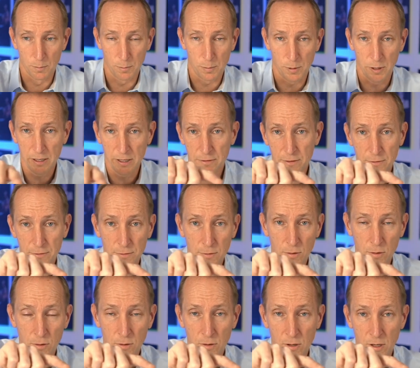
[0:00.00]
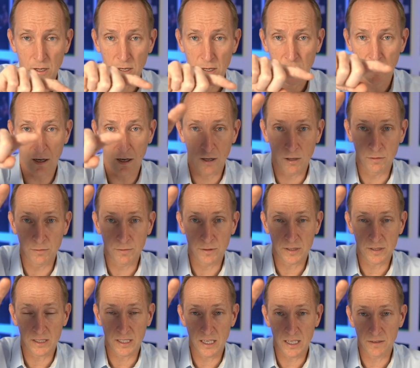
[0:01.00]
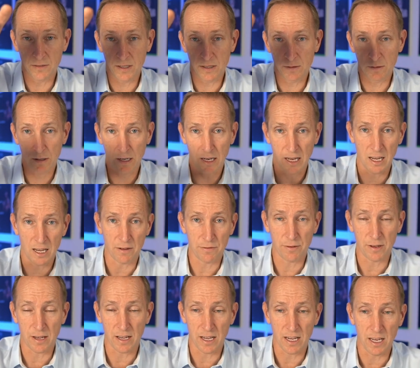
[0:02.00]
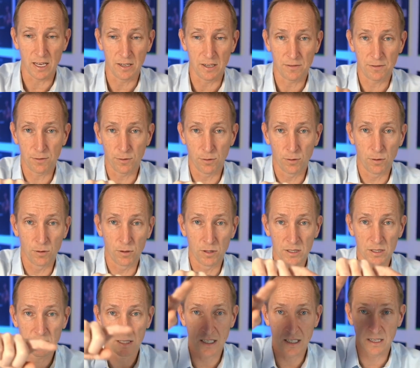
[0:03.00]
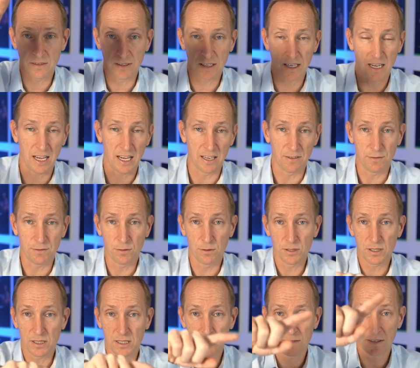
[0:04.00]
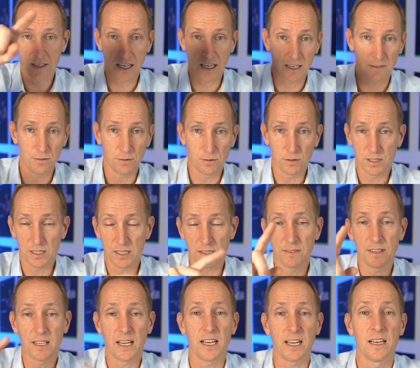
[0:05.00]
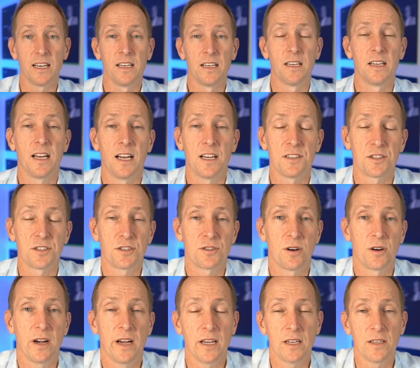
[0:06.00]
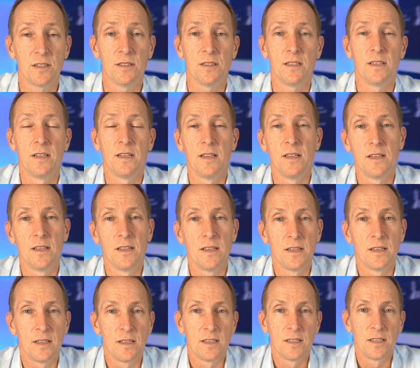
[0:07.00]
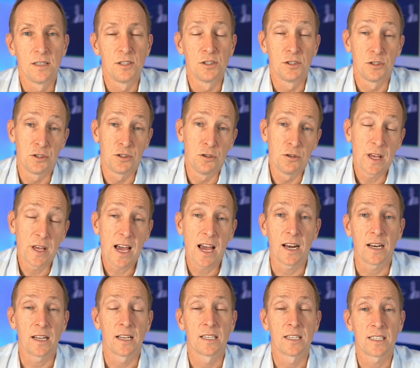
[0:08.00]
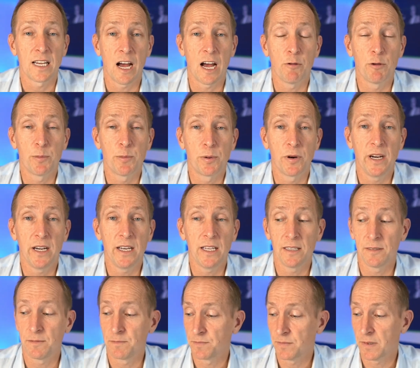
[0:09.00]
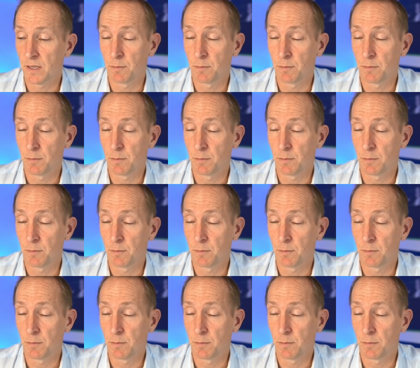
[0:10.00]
breathe for 4, hold for 7, out for 8, 4, 7, 8, 4, 7, 8, 4, 7, 8 as a triangle. Do that, start with breathing.